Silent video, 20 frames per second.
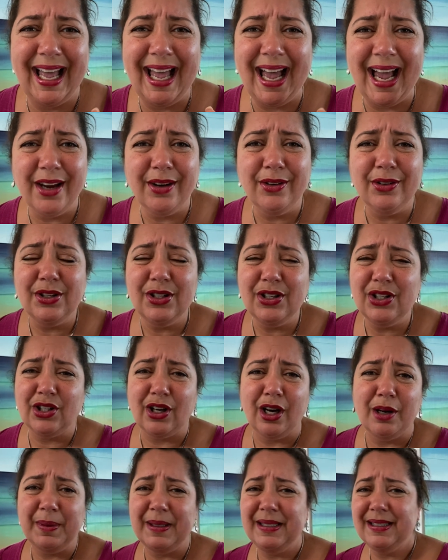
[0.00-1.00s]
Iron
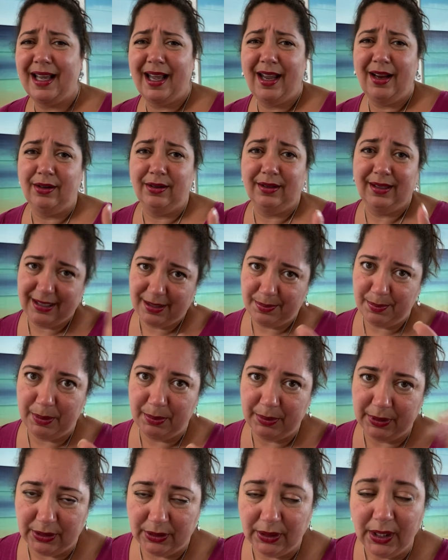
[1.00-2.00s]
sharpens iron. That's
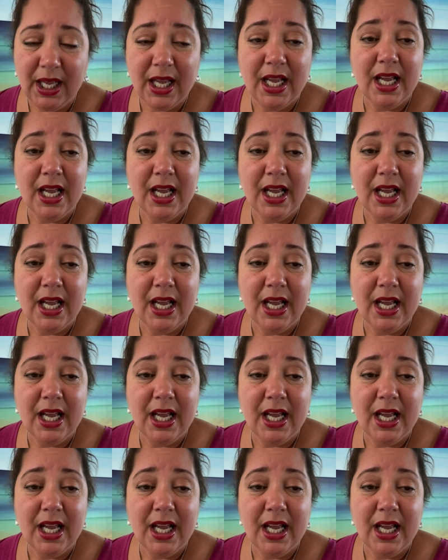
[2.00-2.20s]
biblical.